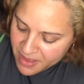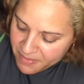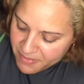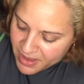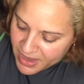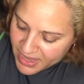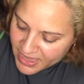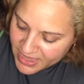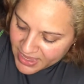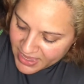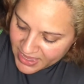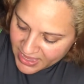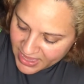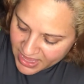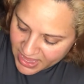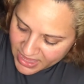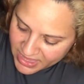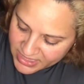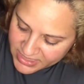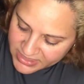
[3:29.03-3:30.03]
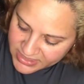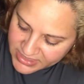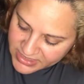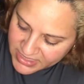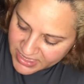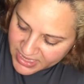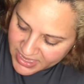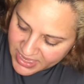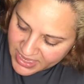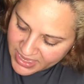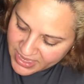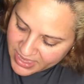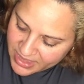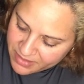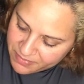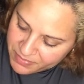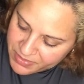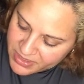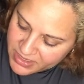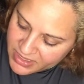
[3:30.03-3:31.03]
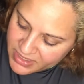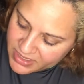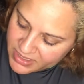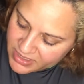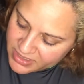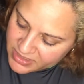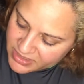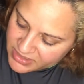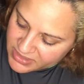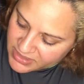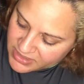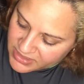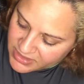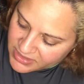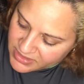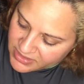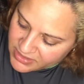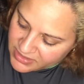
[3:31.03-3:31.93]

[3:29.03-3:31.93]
but I can't because